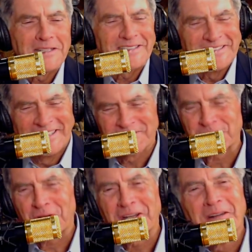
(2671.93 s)
I'm
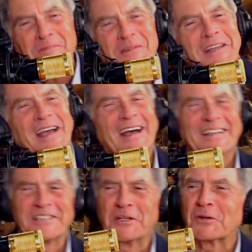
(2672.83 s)
sorry. Do
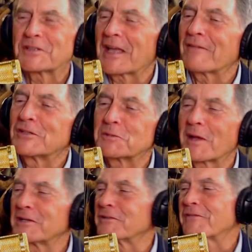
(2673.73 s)
you know what the average
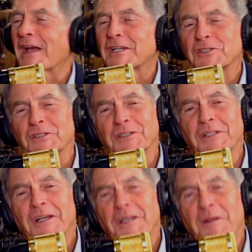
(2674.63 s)
manufacturer
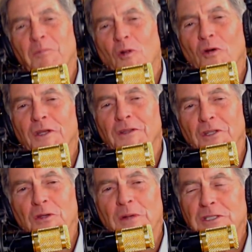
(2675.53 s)
employee in the
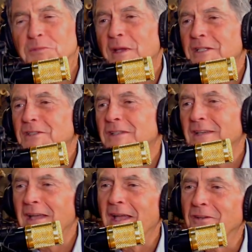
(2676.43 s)
U.S. makes
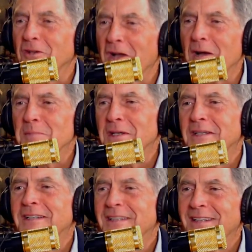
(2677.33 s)
annual comp?
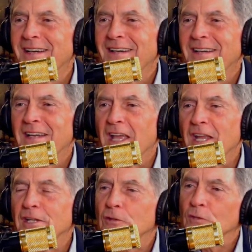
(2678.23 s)

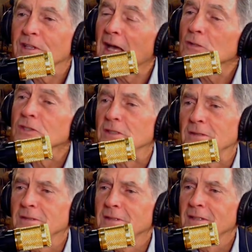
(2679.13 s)
83,000.
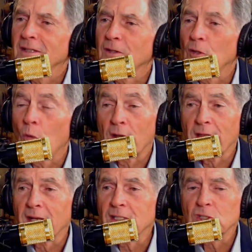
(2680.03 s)
You know why
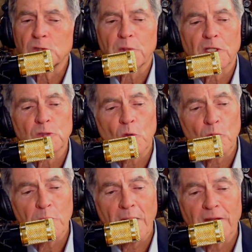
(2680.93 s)
that is because what
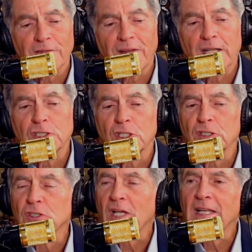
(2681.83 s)
we manufacture here
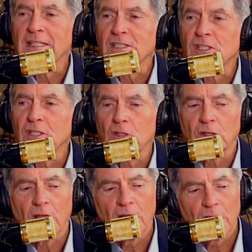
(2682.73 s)
is highly skilled.
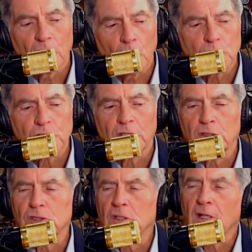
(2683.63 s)

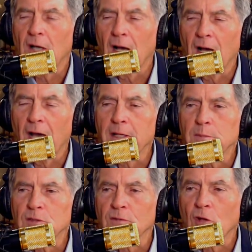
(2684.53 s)
Low-skilled
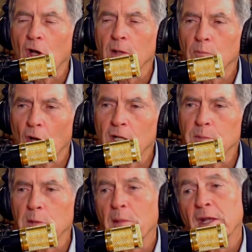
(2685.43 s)
items have gone abroad to
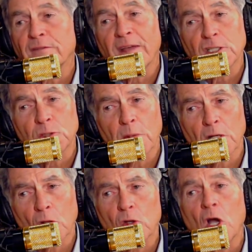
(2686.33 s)
be manufactured by
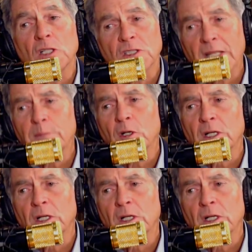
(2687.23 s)
low-cost labor.